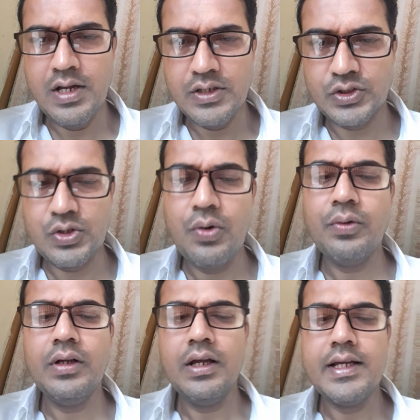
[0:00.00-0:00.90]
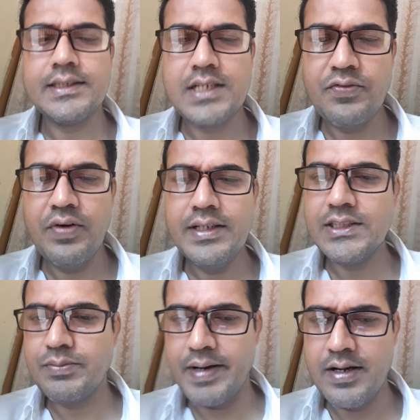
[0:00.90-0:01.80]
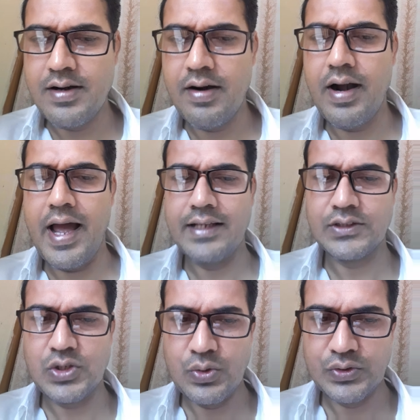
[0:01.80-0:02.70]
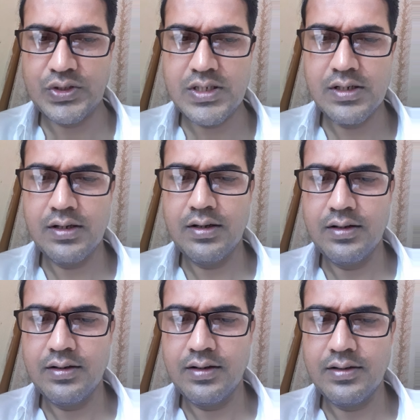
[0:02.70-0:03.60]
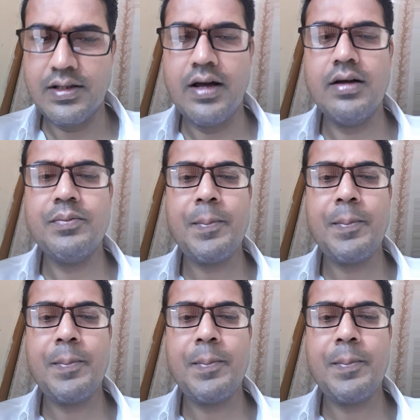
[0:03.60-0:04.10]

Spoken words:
So, Stephen Spender has used the